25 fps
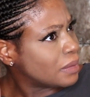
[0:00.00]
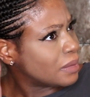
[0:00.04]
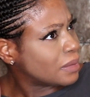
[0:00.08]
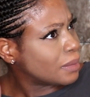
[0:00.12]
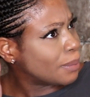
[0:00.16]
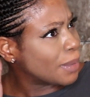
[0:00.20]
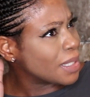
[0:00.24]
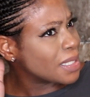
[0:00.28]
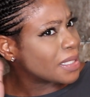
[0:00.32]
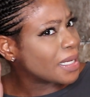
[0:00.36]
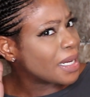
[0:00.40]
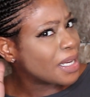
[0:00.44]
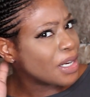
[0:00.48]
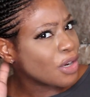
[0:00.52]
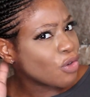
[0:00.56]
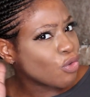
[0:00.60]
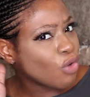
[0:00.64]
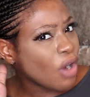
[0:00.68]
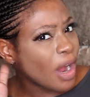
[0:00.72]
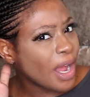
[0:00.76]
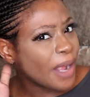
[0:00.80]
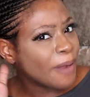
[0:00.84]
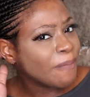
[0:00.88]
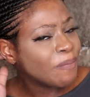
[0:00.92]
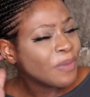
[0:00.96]
Am I saying it
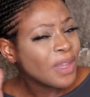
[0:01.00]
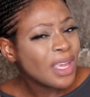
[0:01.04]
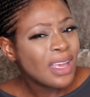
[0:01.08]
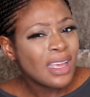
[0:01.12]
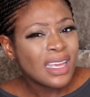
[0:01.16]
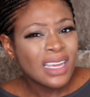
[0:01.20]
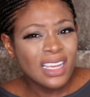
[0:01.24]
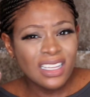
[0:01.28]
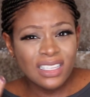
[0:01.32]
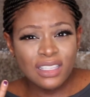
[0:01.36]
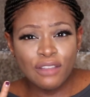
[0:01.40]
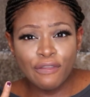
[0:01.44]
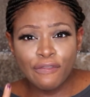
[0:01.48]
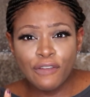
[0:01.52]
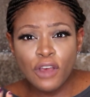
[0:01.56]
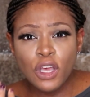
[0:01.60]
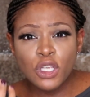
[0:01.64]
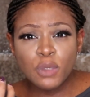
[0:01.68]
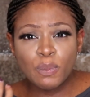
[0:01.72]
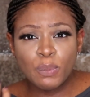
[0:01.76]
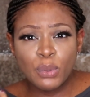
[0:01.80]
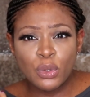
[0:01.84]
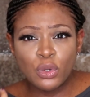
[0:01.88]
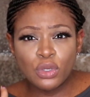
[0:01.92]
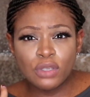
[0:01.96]
right? Because the
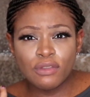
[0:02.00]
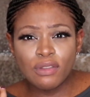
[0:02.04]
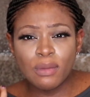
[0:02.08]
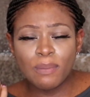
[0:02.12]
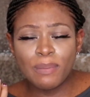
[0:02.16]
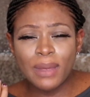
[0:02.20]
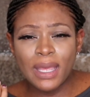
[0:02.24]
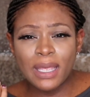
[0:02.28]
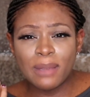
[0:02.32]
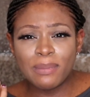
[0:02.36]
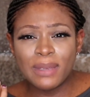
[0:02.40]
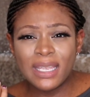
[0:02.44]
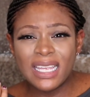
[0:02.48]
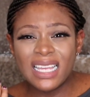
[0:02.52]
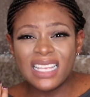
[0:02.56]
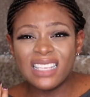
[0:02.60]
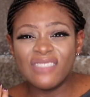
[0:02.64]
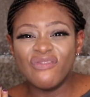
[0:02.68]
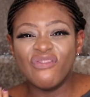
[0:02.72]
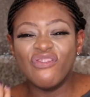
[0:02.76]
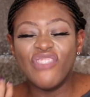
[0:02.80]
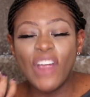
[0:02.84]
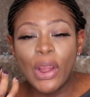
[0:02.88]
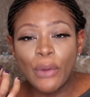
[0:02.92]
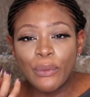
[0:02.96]
first poos of the baby is
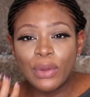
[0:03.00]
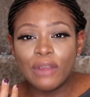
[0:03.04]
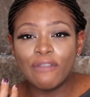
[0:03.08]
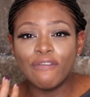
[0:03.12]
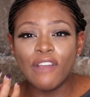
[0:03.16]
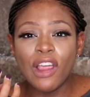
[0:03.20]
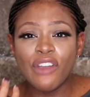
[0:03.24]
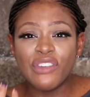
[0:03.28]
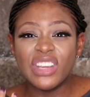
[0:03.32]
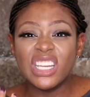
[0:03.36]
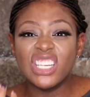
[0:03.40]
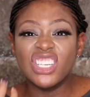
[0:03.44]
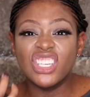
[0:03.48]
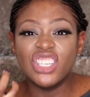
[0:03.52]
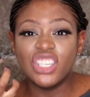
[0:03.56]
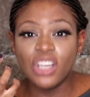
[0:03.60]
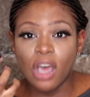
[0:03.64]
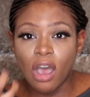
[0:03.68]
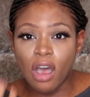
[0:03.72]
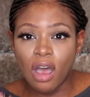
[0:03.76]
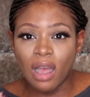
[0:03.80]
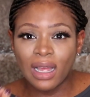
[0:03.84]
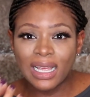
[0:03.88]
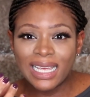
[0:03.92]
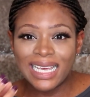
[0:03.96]
very, very
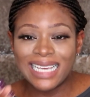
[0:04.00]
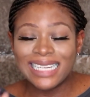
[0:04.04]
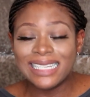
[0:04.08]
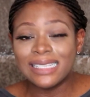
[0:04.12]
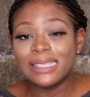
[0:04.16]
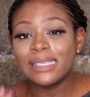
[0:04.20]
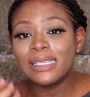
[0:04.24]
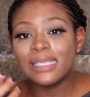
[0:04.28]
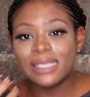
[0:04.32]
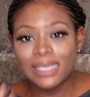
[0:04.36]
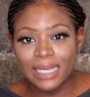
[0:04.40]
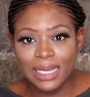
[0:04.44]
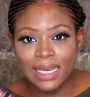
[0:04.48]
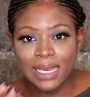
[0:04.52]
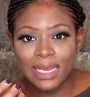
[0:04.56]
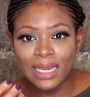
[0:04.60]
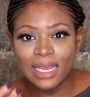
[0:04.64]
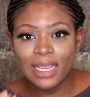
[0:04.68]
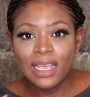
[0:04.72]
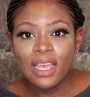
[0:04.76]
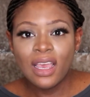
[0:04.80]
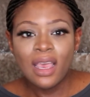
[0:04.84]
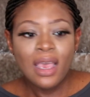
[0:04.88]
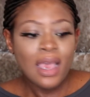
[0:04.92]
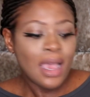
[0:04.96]
dark and
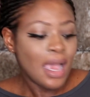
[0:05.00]
sticky.